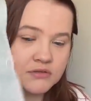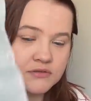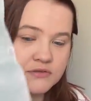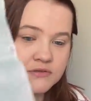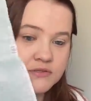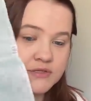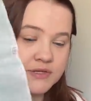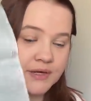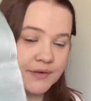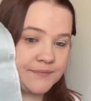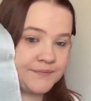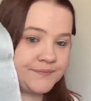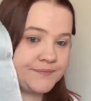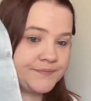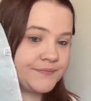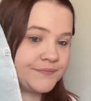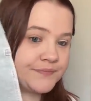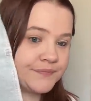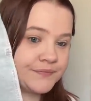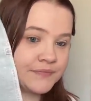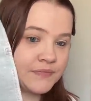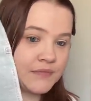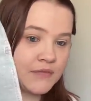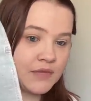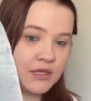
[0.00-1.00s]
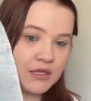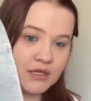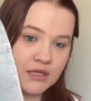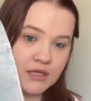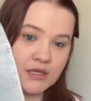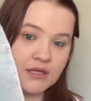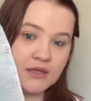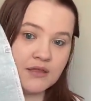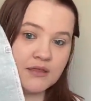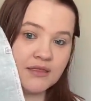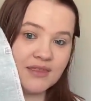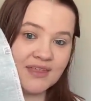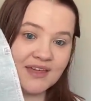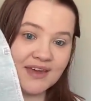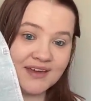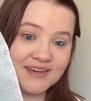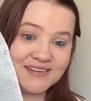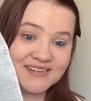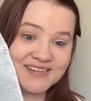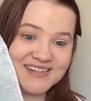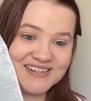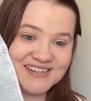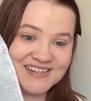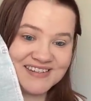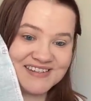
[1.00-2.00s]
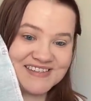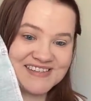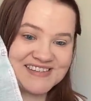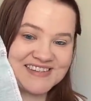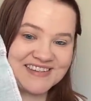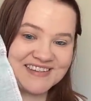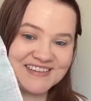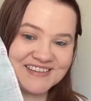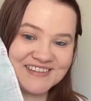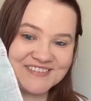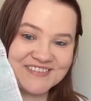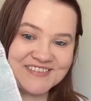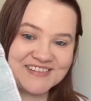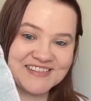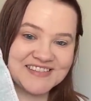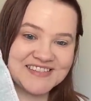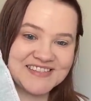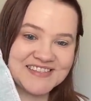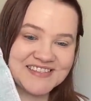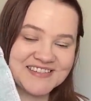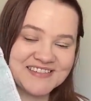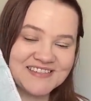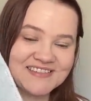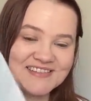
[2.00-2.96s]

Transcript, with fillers: So that is elephants.